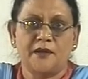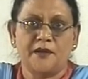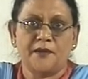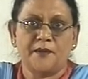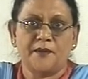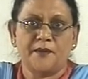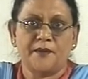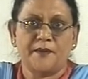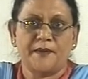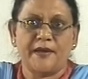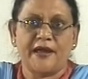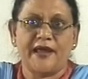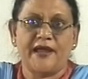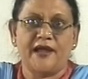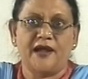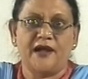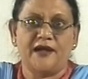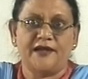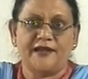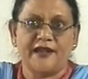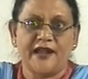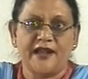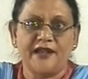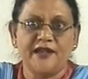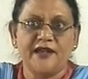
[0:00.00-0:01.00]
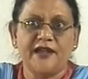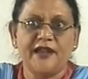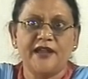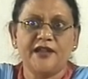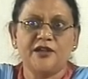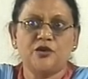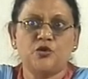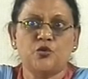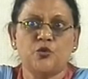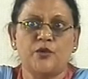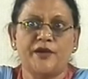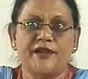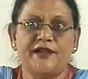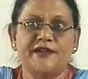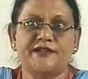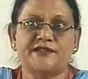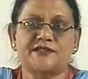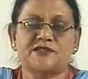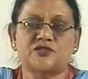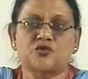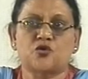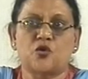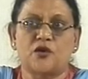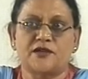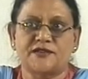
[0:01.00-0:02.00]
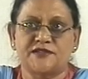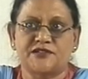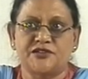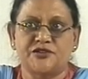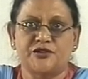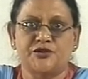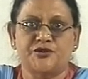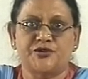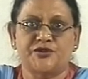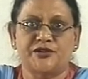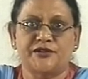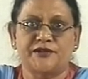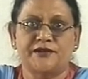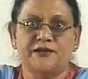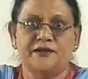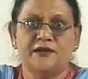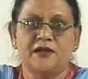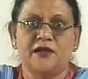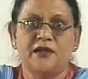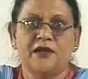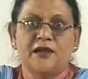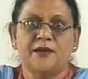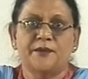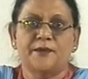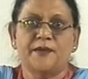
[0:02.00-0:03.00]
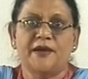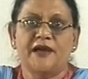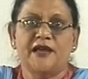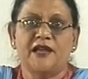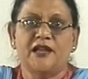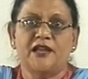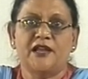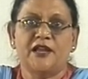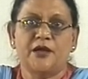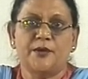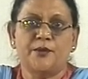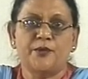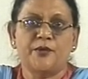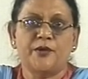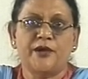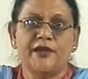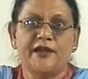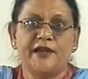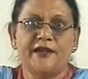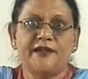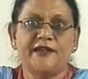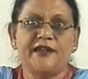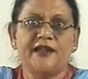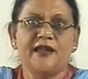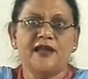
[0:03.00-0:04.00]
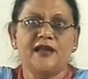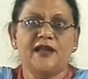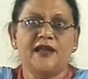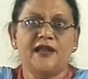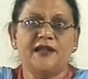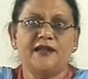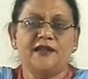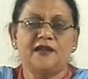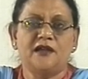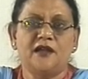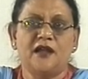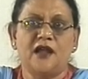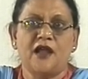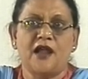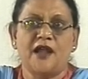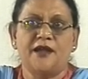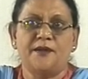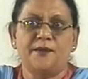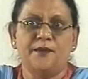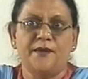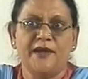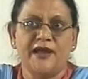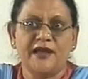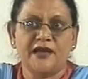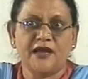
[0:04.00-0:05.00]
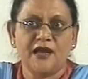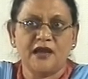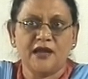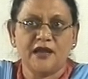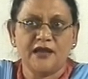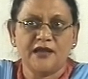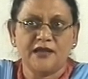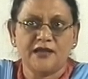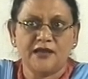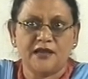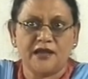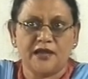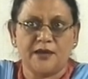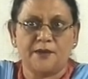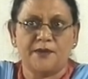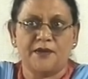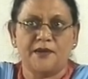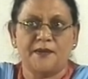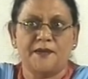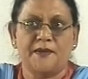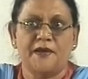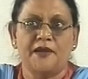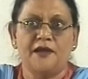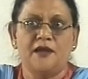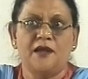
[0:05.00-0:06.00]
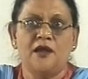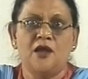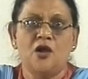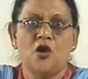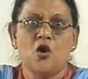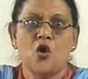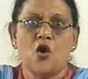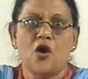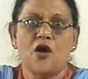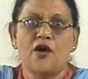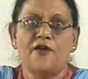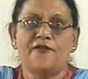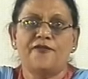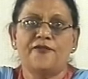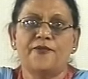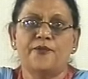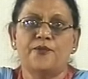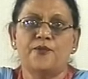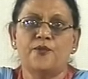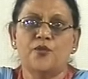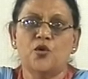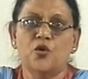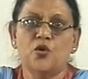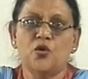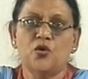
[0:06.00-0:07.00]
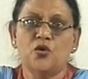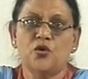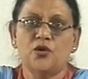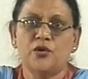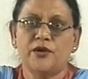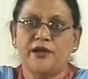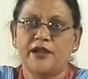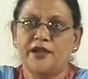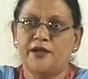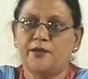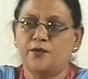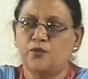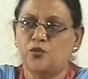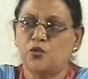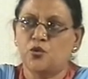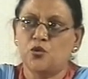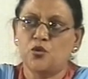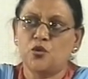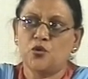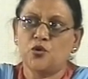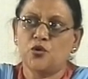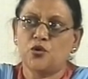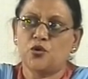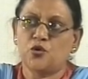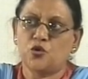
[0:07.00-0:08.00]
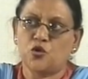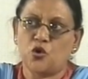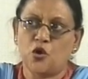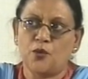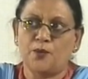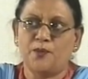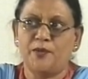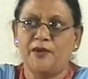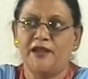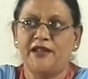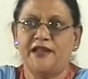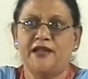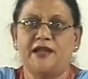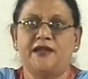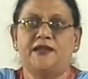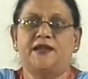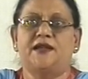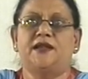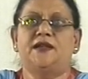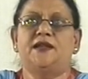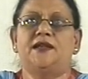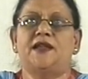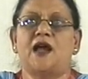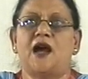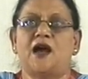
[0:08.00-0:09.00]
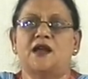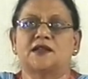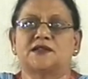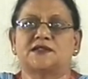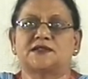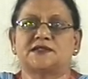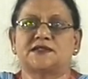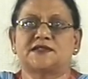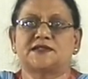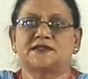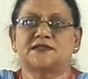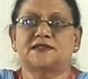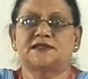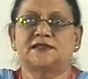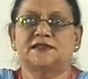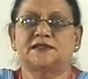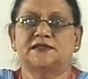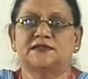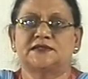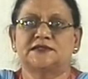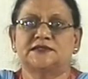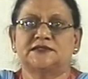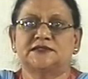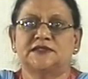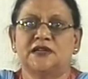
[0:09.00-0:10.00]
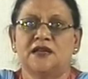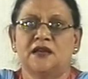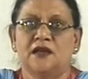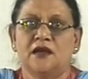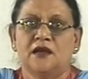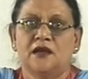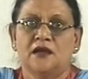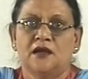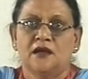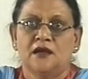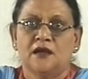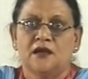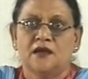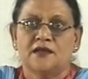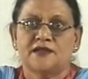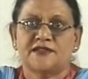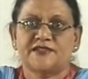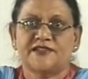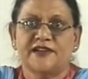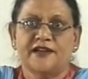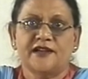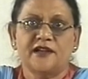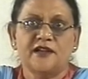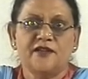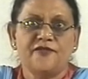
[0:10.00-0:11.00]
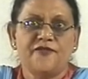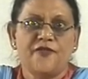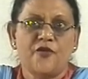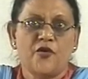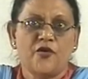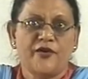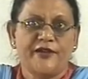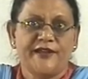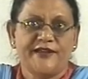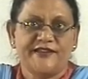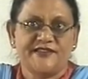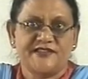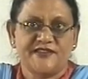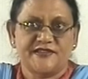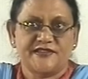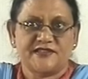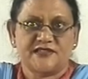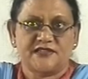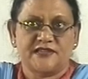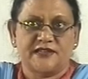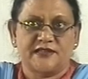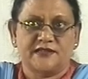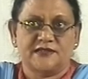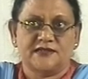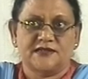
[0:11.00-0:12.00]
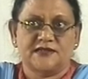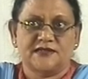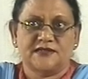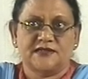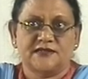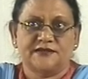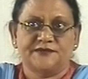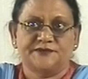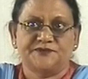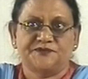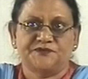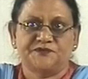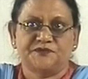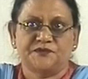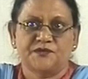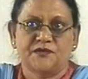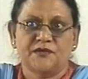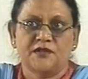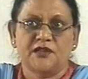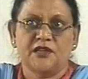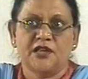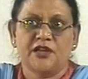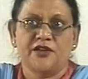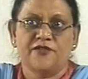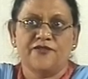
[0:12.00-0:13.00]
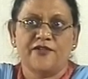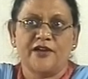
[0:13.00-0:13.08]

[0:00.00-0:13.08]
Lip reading: by attending to its constitution, by elaborating it and making it capable of more and more complicated tasks. Struggle for existence. The